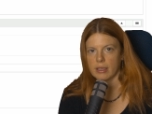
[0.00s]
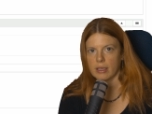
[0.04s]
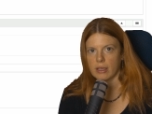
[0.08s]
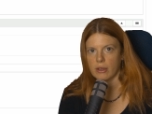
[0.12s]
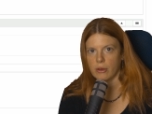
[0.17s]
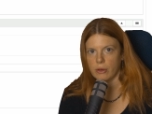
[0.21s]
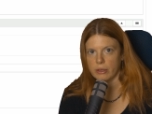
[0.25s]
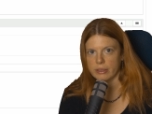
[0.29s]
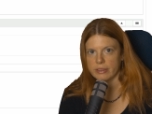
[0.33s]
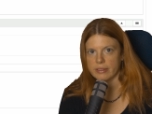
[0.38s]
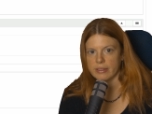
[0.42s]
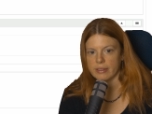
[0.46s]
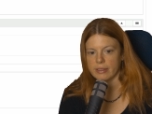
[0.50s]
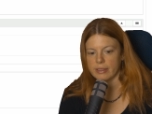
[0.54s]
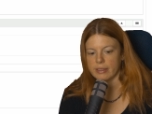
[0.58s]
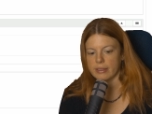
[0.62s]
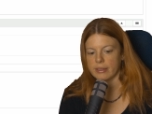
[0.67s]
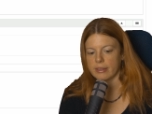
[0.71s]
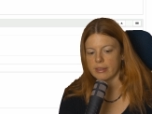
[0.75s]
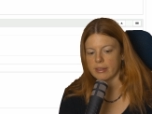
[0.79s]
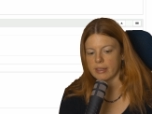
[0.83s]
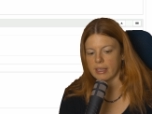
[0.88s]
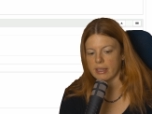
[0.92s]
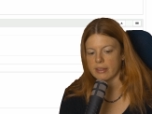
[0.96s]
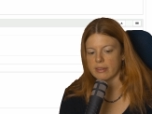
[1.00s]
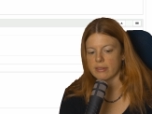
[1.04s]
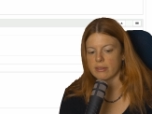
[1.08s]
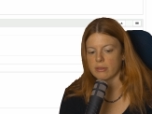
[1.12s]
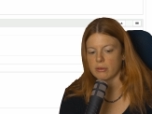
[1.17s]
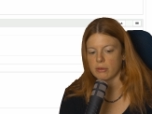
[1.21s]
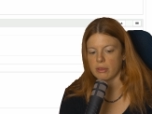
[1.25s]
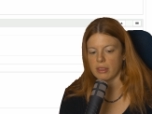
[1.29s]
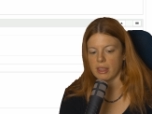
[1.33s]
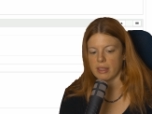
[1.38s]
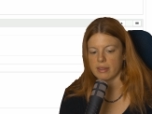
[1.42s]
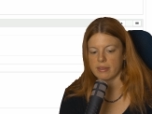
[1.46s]
content gets
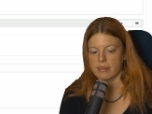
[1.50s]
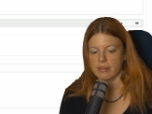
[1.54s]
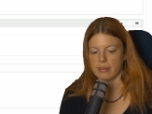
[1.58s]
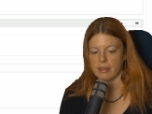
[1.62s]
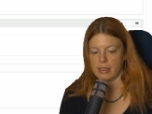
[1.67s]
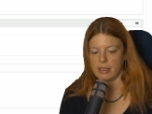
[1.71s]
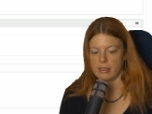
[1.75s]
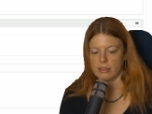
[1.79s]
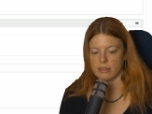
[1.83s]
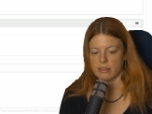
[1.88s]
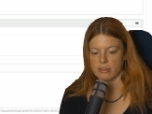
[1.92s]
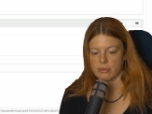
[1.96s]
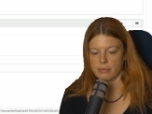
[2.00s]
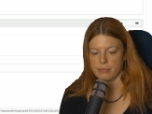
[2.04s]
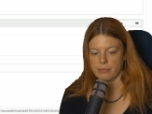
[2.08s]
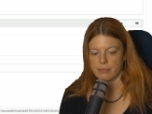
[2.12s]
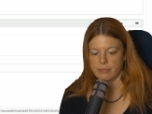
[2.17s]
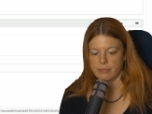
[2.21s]
to that stage.